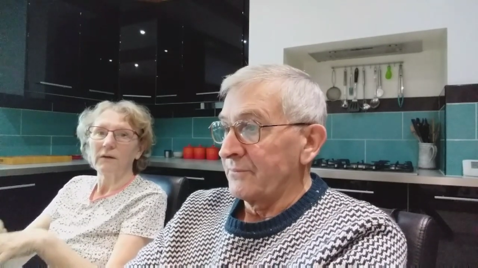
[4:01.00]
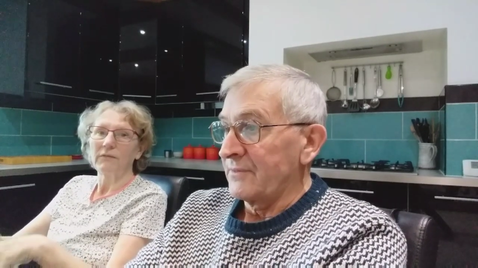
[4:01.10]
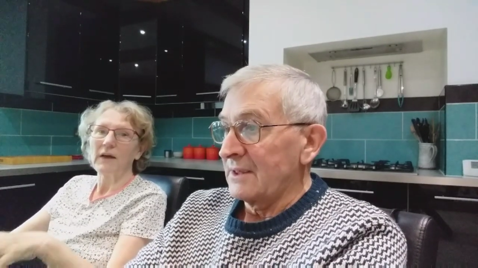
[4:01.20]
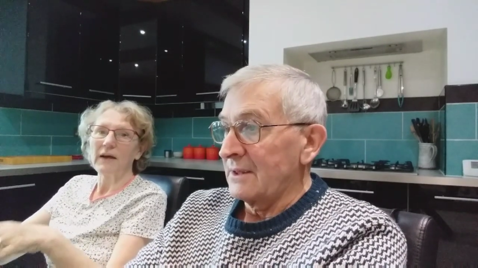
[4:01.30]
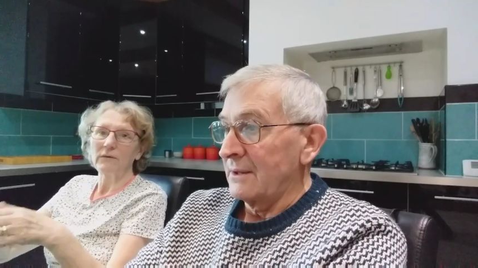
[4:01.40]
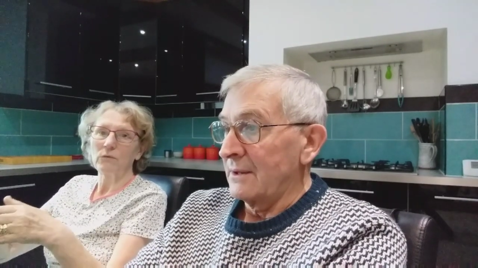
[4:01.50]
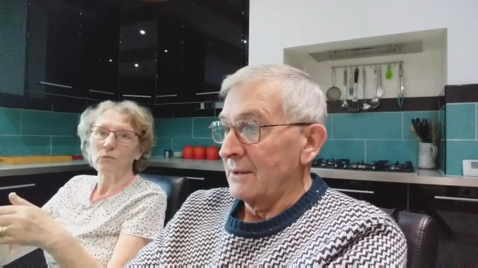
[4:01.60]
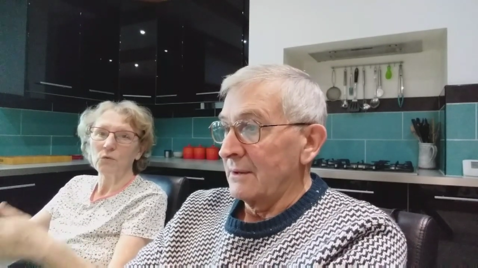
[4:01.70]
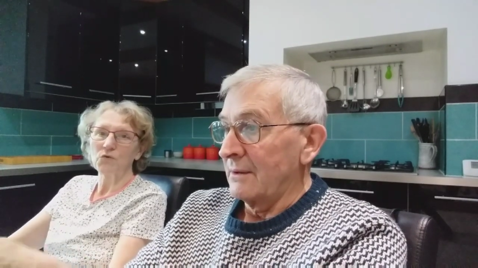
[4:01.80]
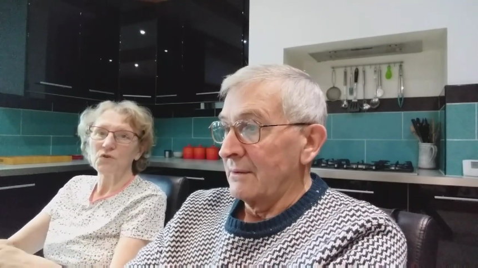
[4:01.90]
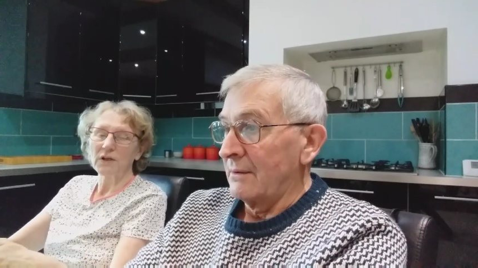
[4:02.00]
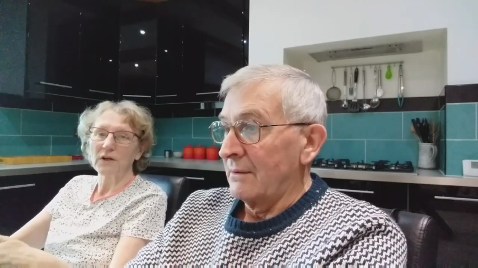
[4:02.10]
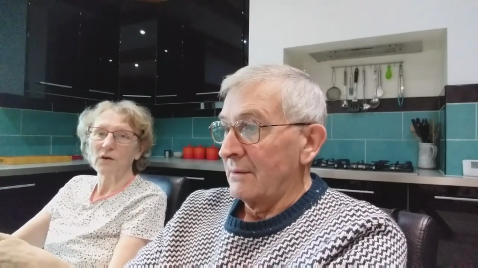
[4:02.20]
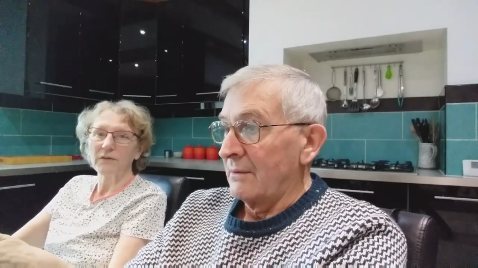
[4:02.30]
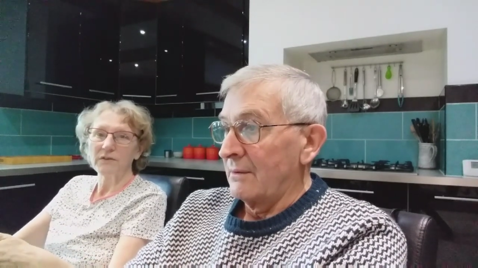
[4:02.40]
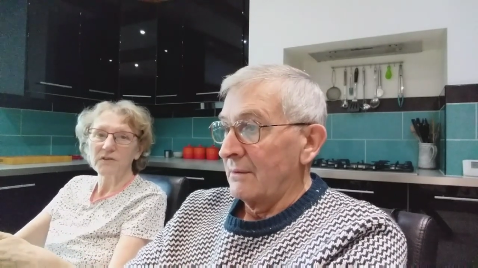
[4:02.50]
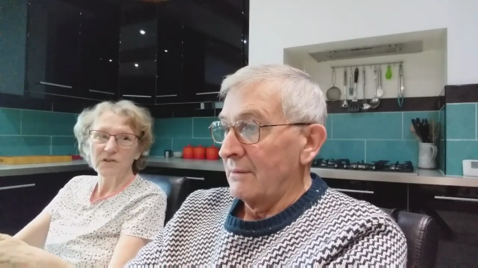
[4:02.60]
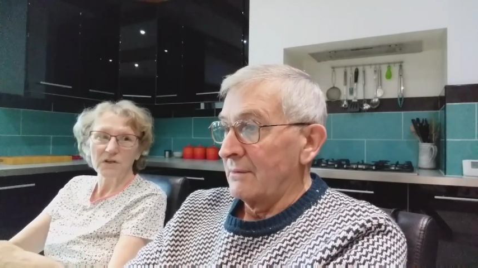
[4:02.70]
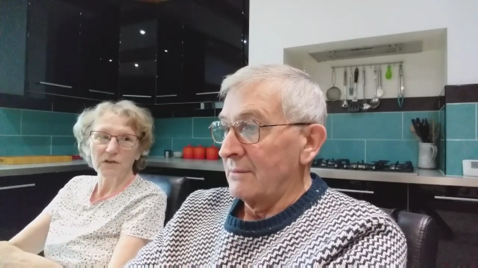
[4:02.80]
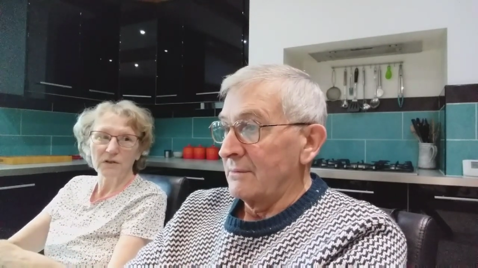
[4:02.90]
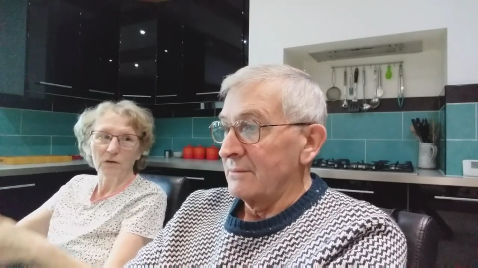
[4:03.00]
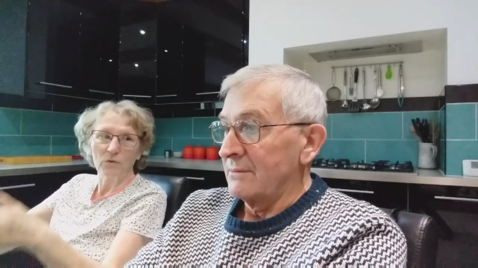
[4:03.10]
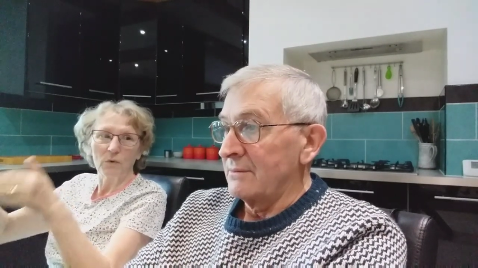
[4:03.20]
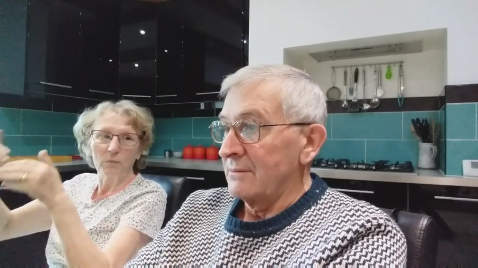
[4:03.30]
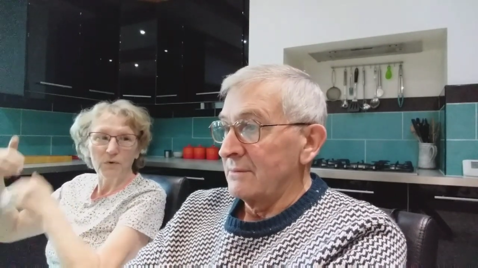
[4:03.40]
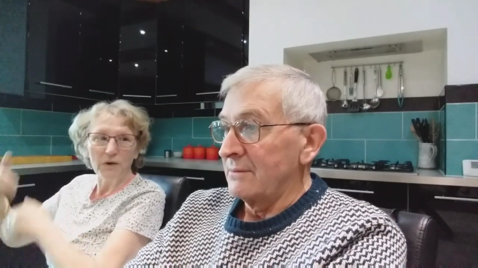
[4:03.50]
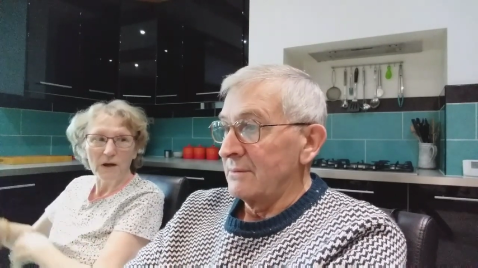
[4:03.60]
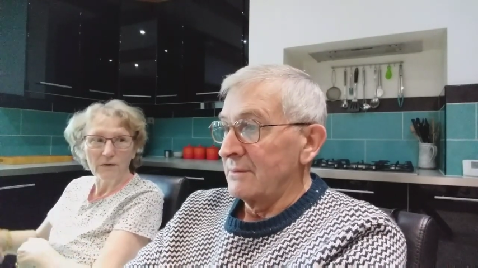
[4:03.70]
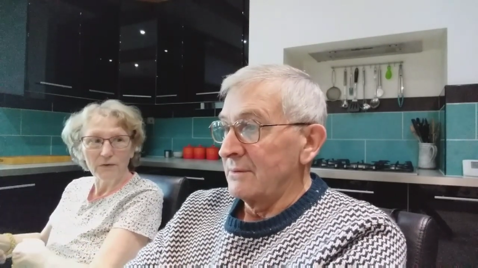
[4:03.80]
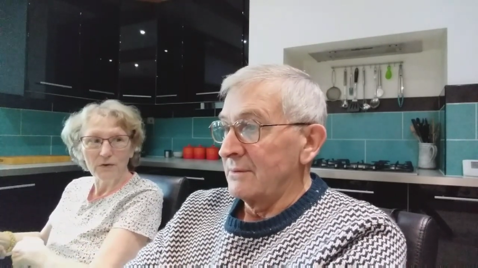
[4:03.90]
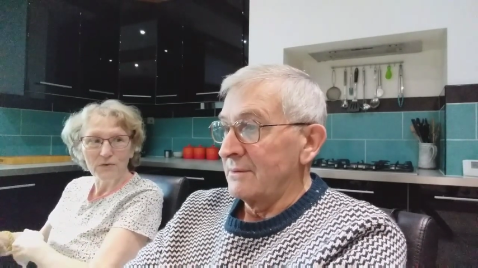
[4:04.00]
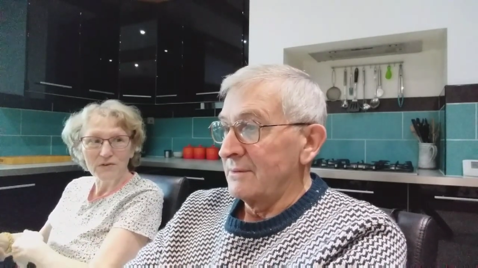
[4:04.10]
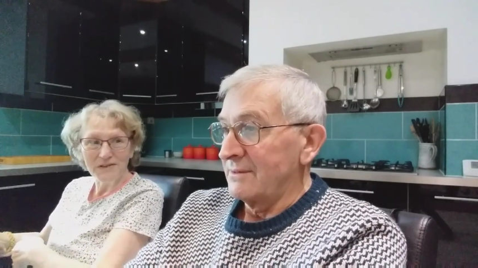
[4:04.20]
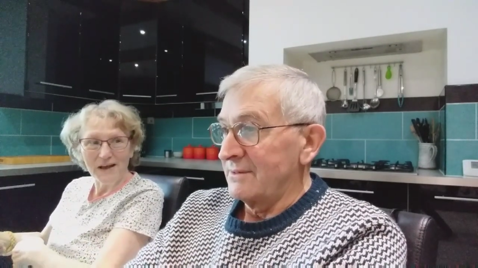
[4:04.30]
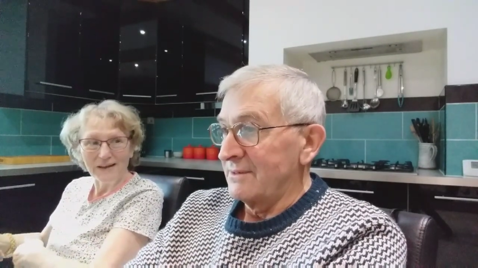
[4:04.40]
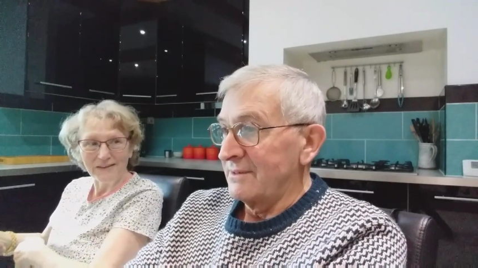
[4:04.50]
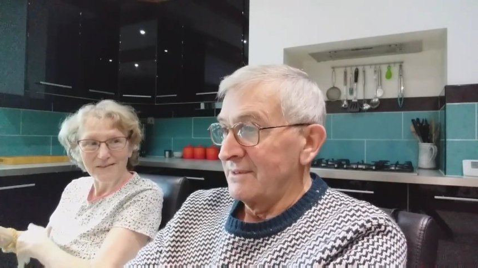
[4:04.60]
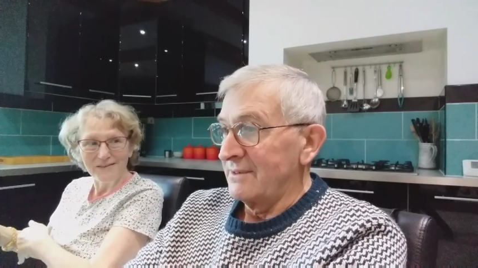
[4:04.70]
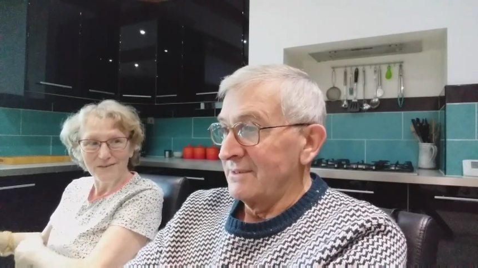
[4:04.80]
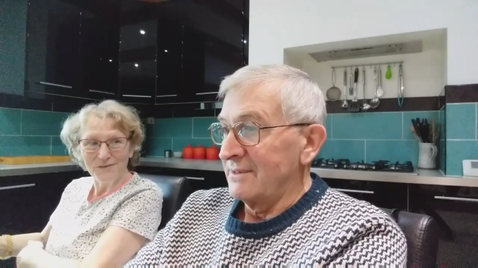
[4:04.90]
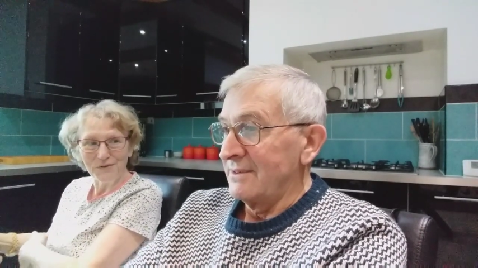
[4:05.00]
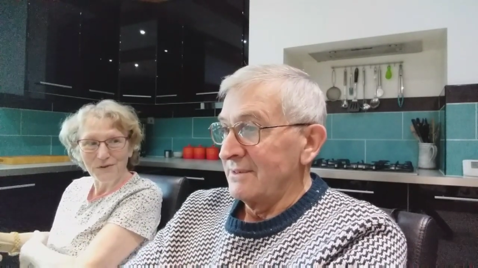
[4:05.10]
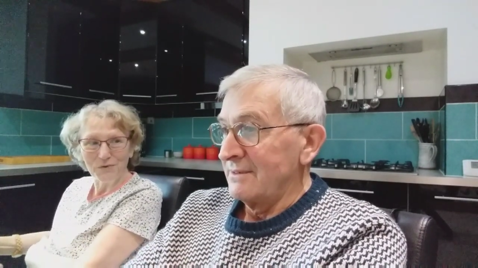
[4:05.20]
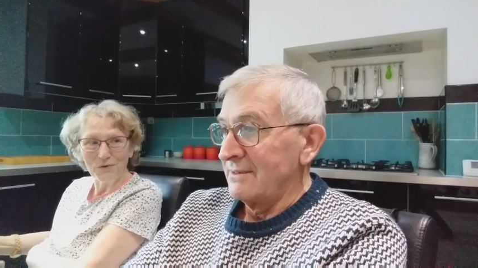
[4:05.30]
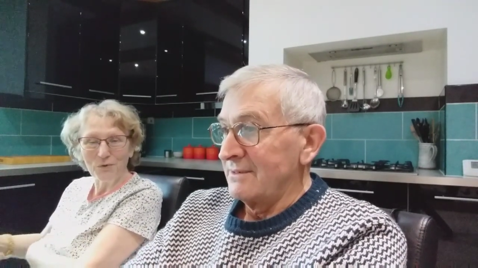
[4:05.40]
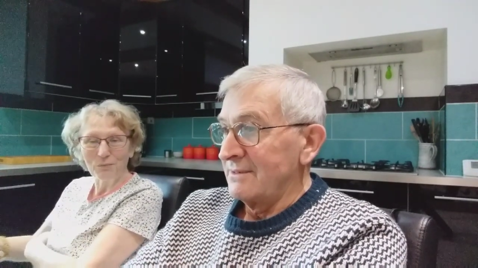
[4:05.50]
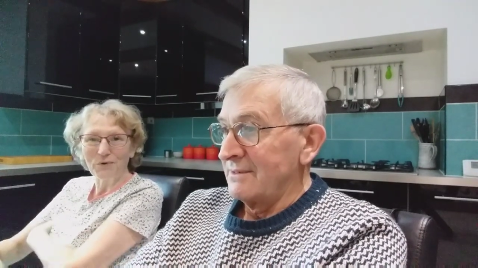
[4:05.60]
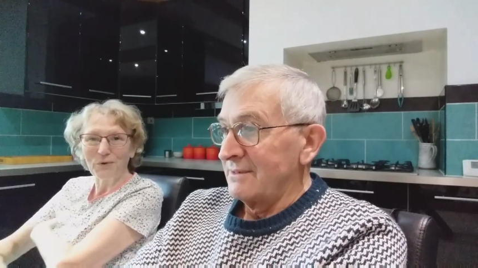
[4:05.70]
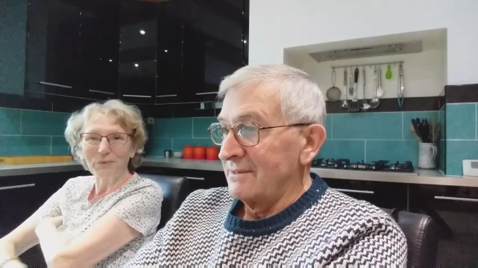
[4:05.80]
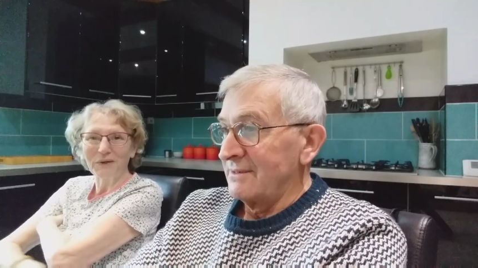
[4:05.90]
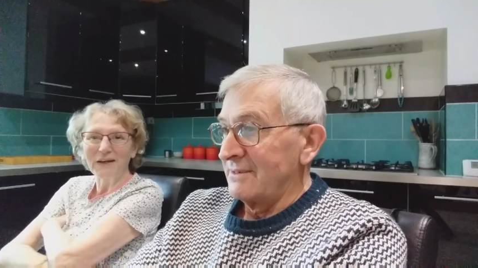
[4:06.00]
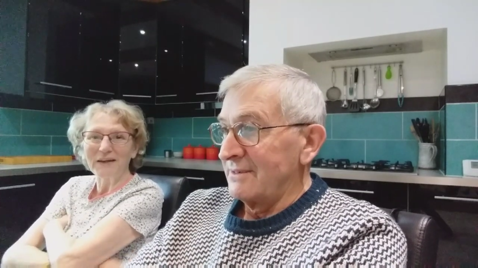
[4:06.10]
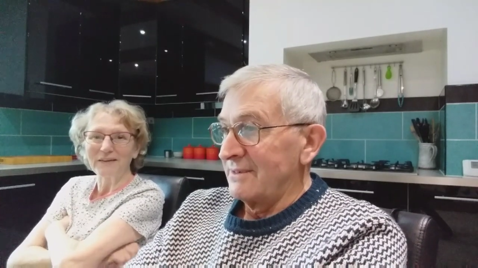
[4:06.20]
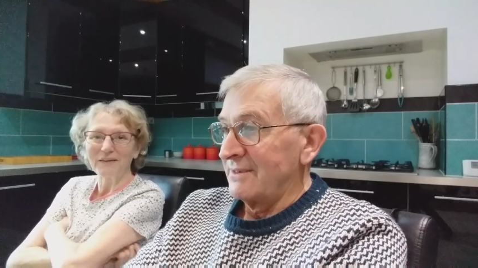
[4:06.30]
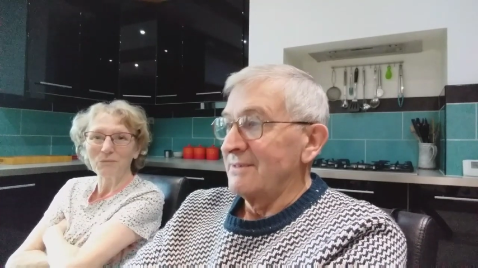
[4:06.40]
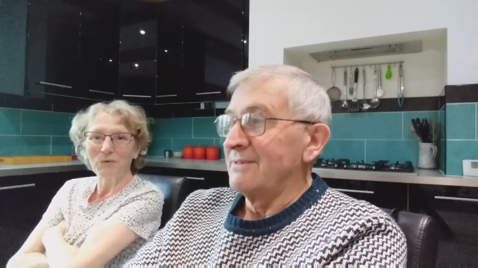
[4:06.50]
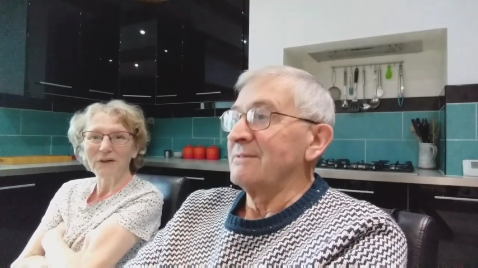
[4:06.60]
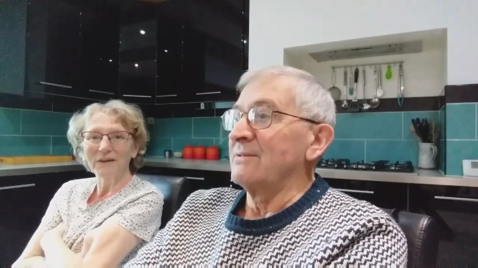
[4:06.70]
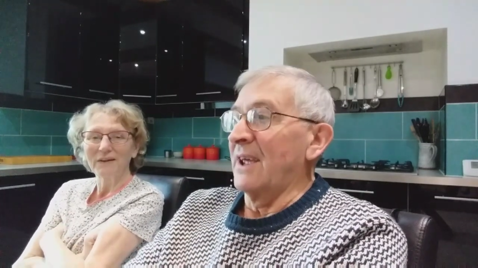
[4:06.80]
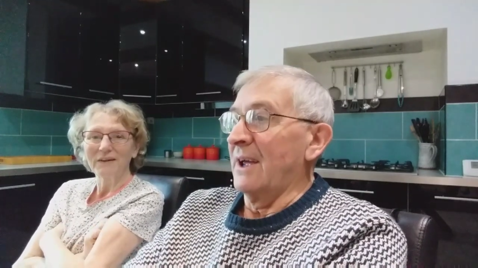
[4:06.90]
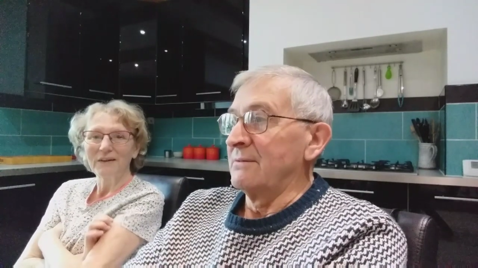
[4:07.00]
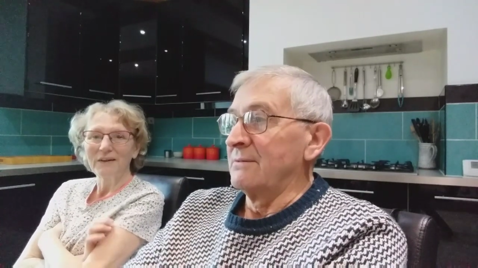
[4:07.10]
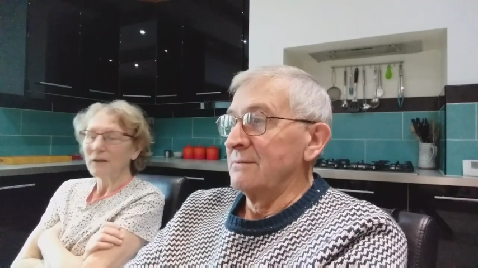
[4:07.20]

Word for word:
Speaker 1: and then once you got in the circle we put it on the other side so you could come through gate, didn't we? Yeah.